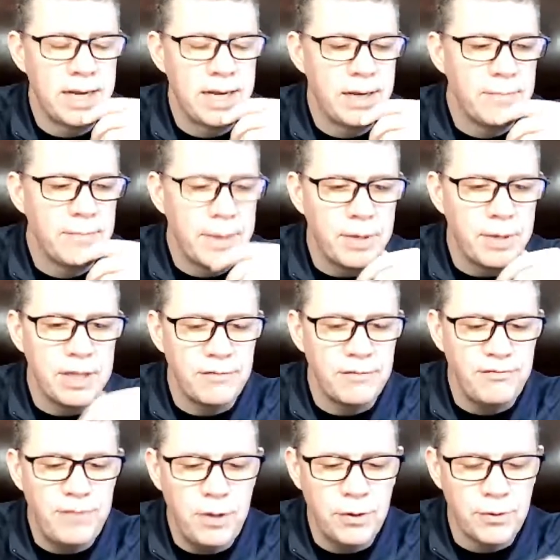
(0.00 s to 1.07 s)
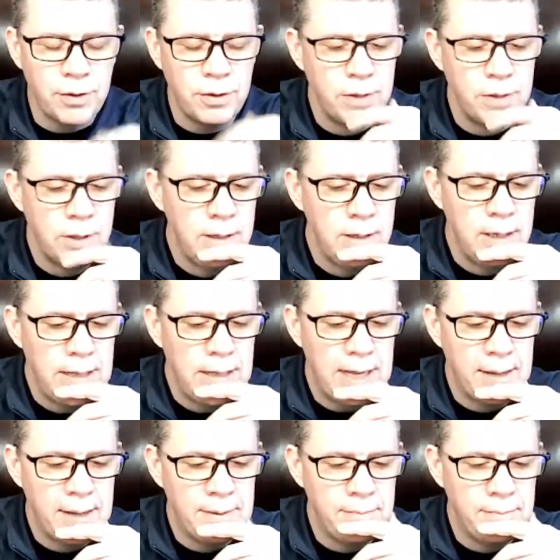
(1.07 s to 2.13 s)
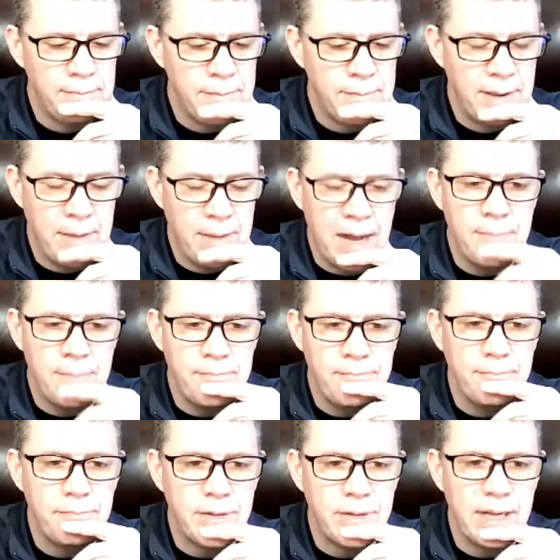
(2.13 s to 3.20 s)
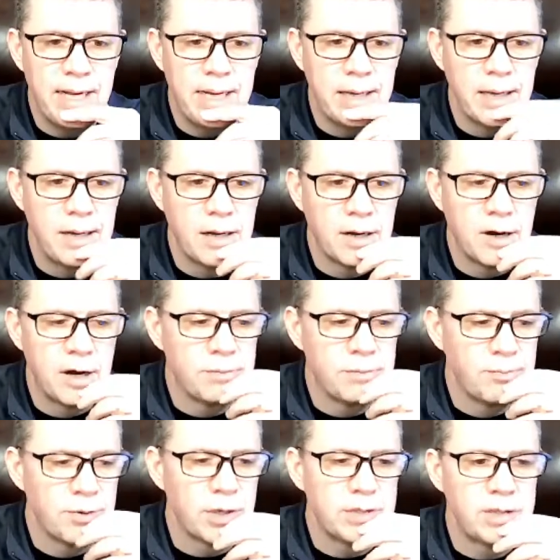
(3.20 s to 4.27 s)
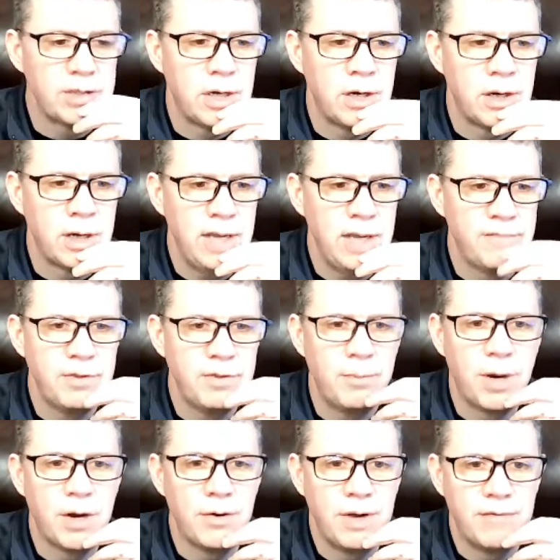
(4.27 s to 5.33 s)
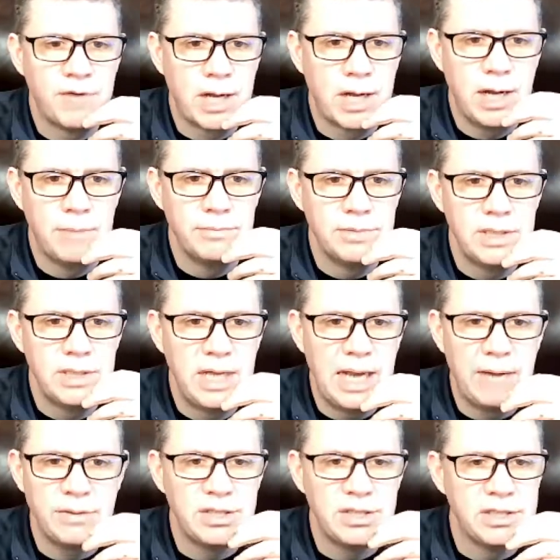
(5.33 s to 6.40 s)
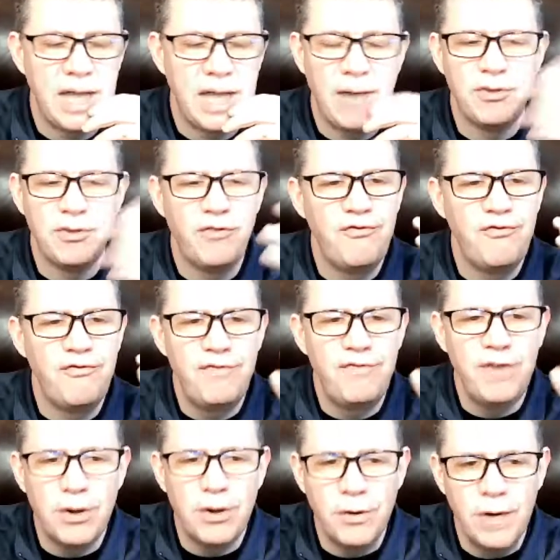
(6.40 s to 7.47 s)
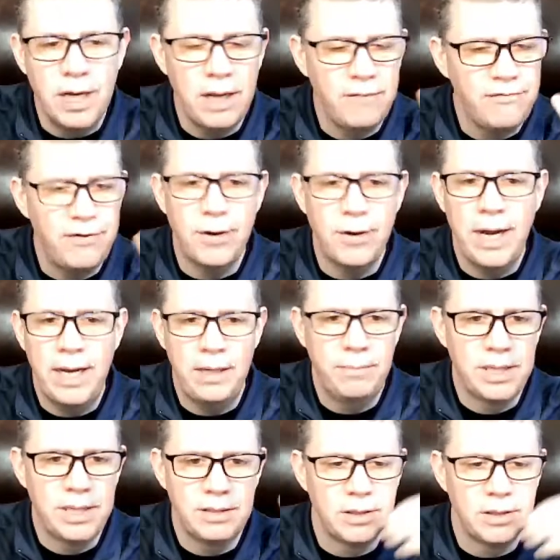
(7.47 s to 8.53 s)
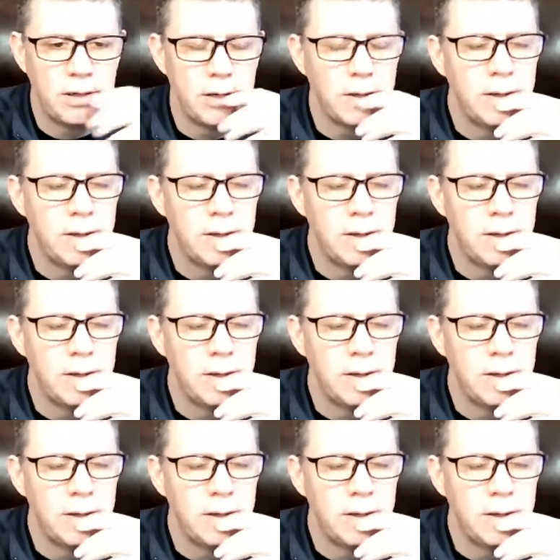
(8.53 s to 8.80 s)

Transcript: And I remember at the funeral, my mom played a Garth Brooks song, "If Tomorrow Never Comes." And I was infuriated by the song.